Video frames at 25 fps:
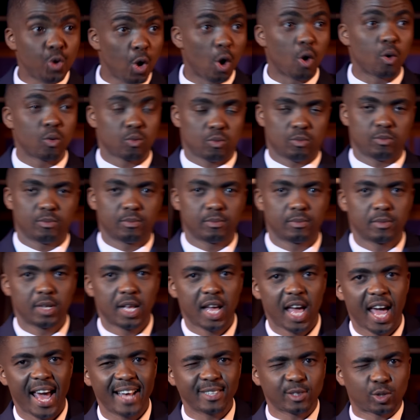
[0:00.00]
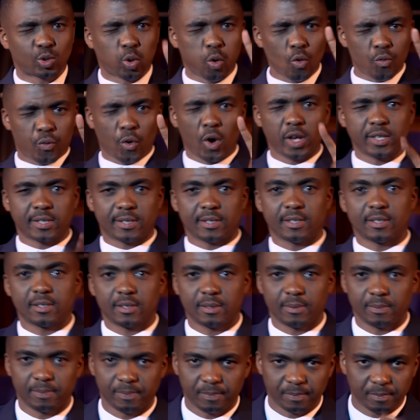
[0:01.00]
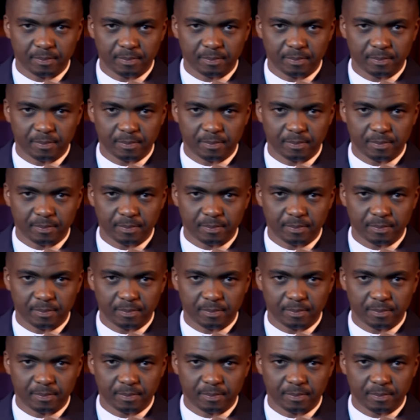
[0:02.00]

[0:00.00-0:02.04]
know has two voices.